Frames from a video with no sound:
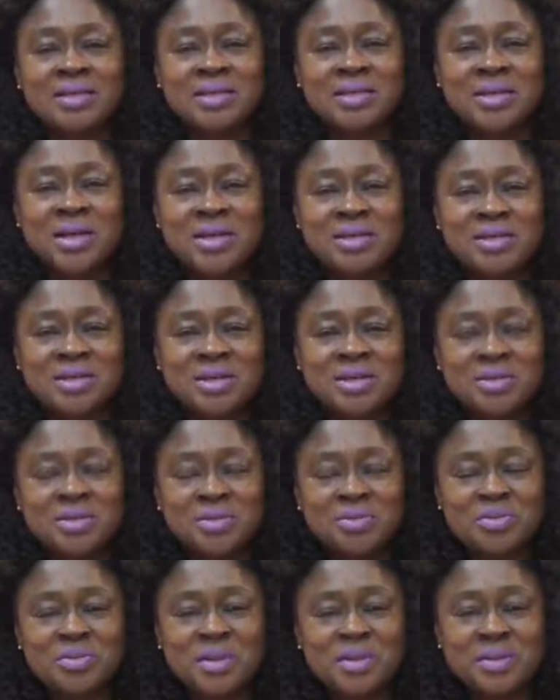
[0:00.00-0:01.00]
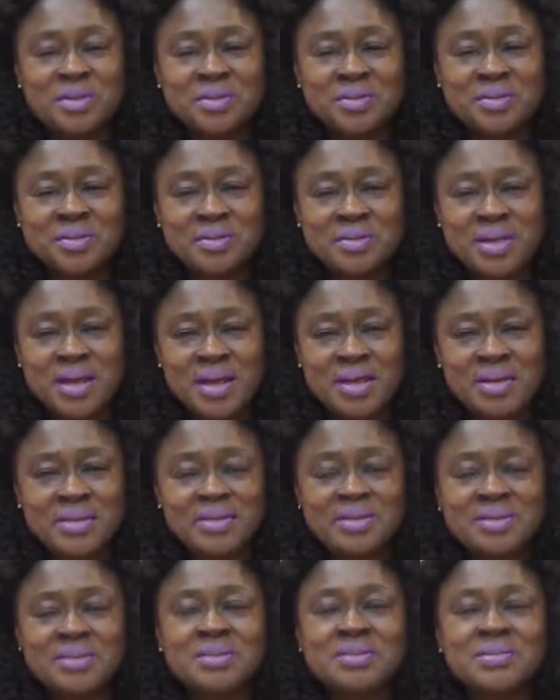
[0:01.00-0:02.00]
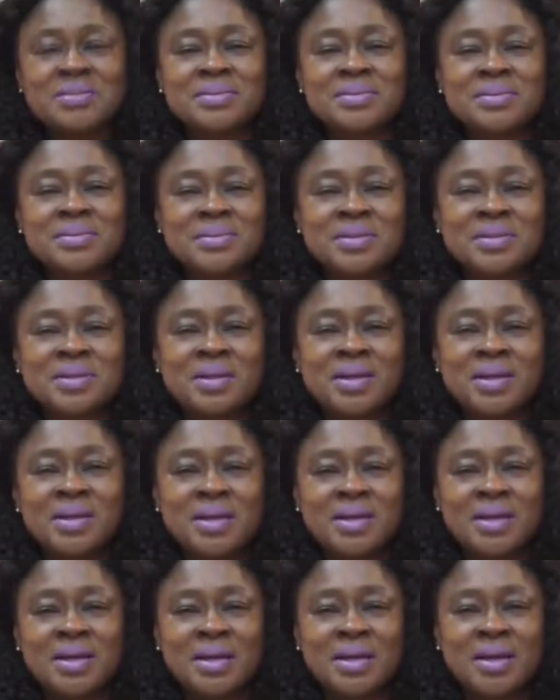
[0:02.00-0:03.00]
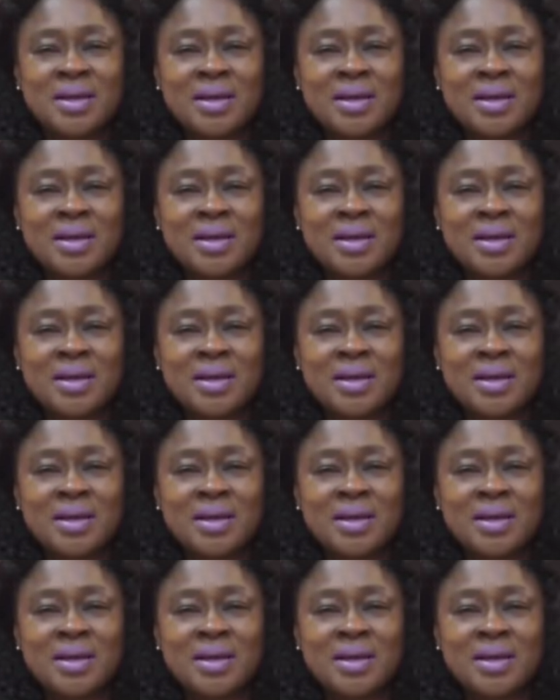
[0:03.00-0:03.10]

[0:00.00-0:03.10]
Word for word: dates for repeat of online exam for